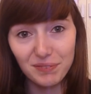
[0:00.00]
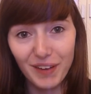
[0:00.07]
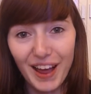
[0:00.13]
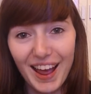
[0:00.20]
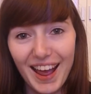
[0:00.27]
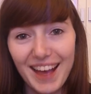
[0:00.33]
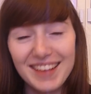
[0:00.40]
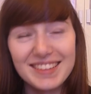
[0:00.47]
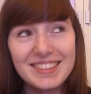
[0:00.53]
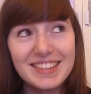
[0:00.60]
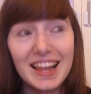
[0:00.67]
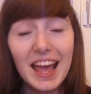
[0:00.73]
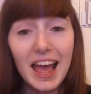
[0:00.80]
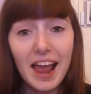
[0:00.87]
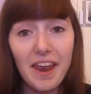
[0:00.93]
first,
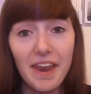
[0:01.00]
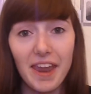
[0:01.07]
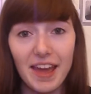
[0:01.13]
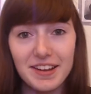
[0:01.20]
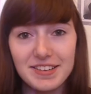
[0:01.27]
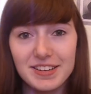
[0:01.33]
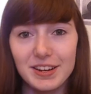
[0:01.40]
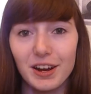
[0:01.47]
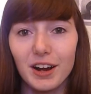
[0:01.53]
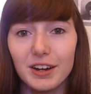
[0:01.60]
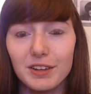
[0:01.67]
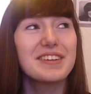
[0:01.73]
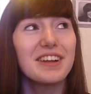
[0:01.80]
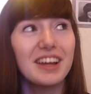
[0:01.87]
then to Cardiff.